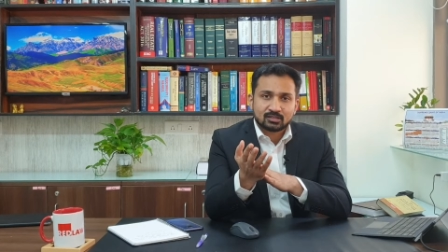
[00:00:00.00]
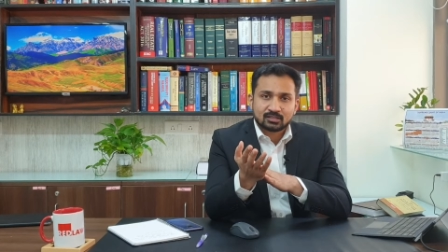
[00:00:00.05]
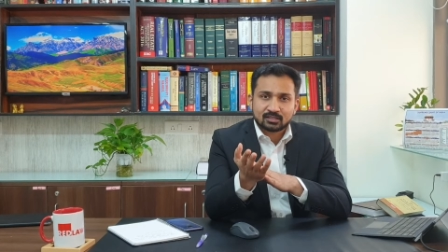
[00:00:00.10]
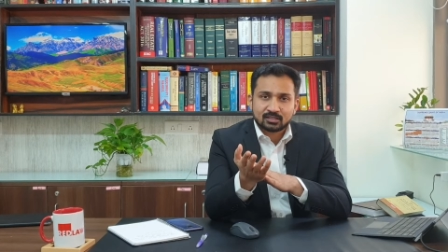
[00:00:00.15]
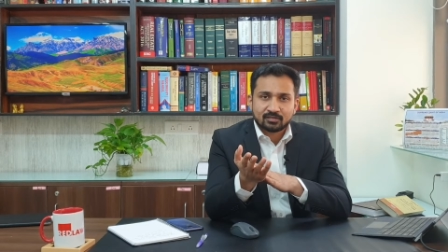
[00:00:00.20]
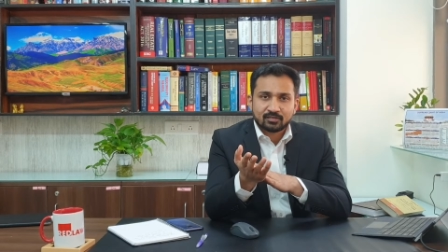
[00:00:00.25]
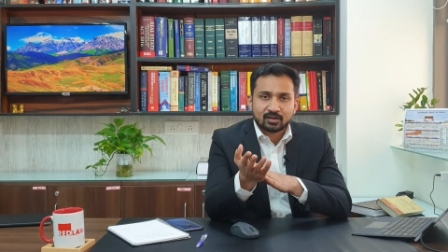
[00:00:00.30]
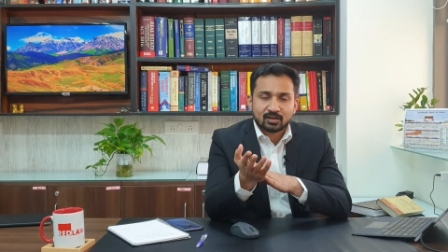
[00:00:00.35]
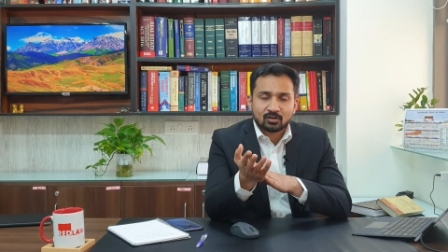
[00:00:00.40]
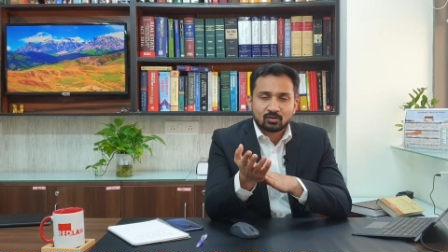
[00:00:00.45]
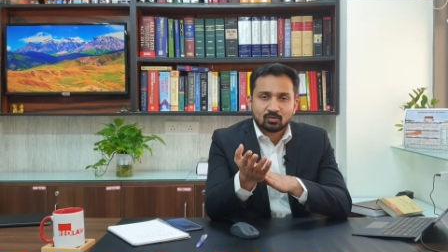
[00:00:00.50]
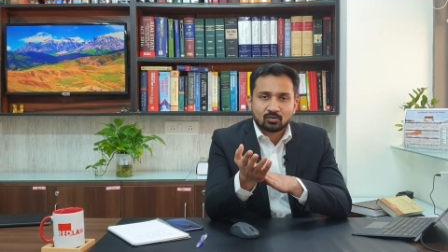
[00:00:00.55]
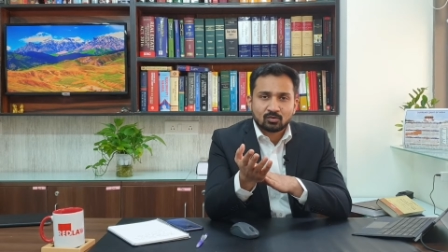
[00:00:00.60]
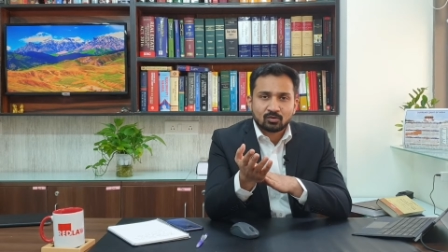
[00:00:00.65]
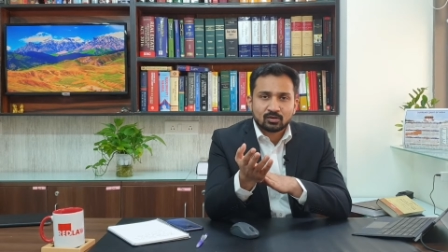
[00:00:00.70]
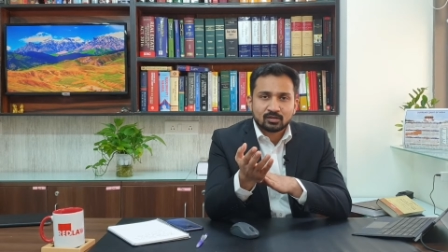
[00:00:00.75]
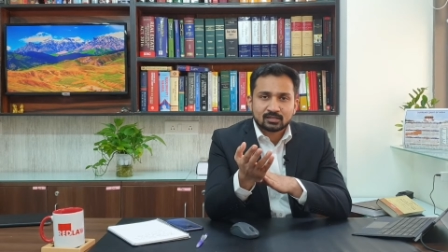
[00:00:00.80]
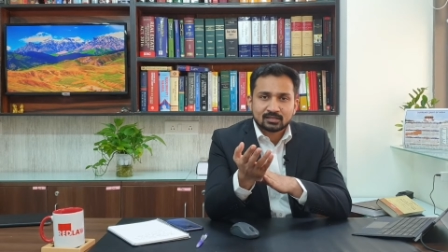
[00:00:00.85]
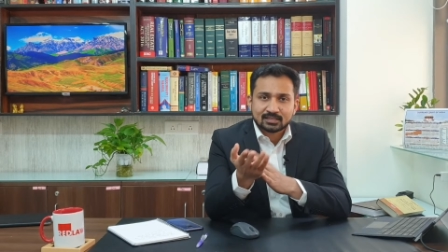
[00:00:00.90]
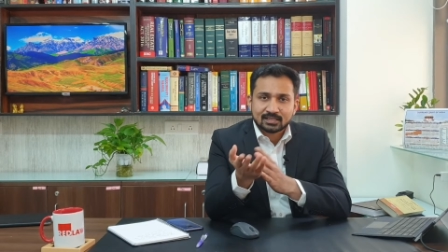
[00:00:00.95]
civil
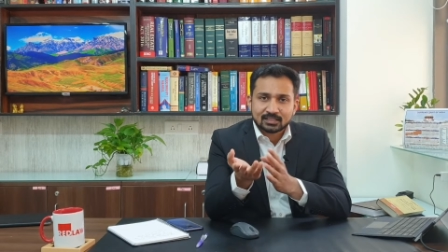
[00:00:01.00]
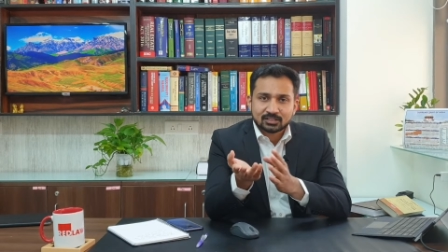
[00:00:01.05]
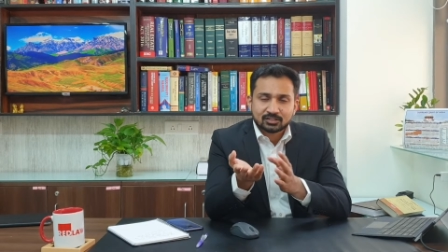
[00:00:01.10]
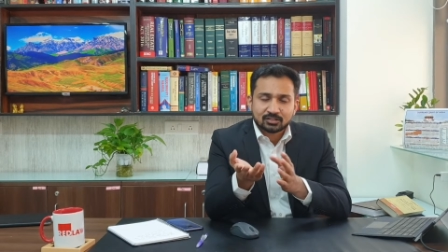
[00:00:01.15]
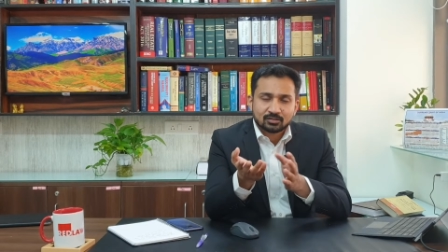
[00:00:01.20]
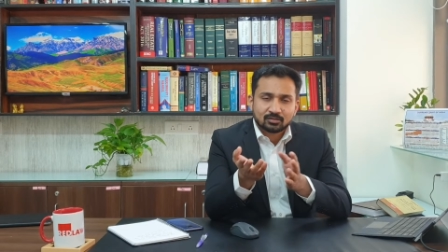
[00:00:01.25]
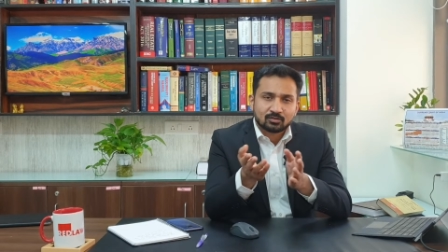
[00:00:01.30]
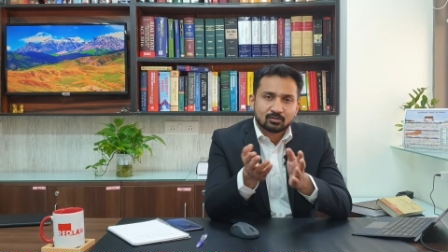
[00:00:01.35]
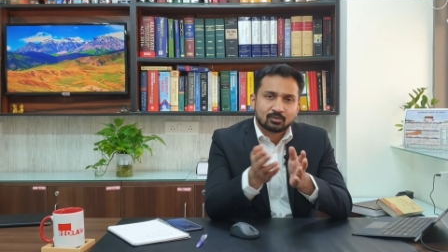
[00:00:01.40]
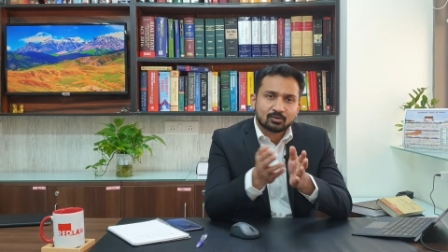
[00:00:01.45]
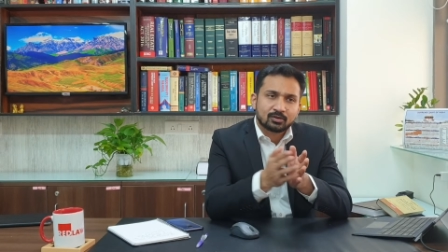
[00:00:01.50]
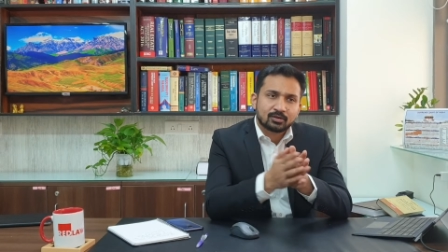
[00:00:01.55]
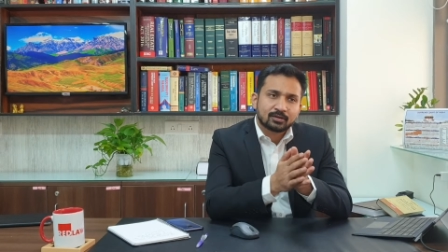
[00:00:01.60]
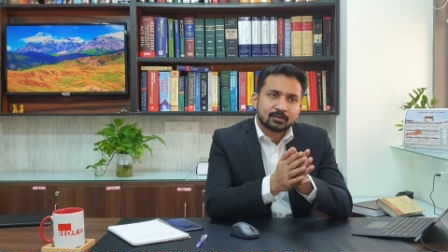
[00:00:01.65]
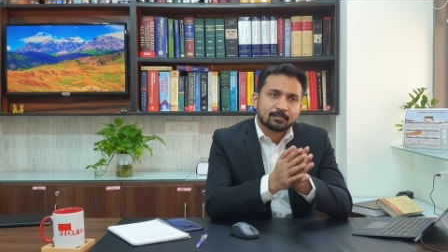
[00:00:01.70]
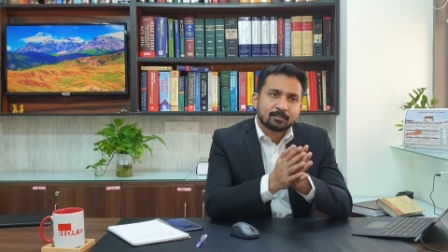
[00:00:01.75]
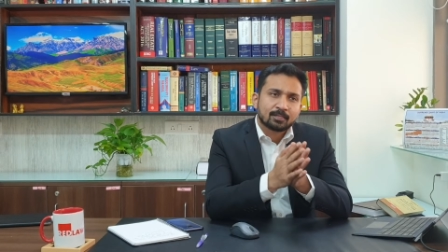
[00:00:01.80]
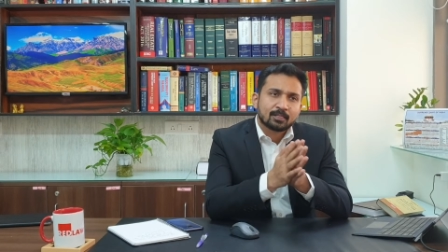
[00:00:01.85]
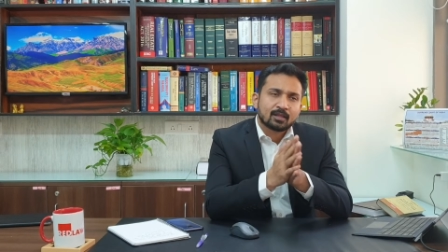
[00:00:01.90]
court, session court,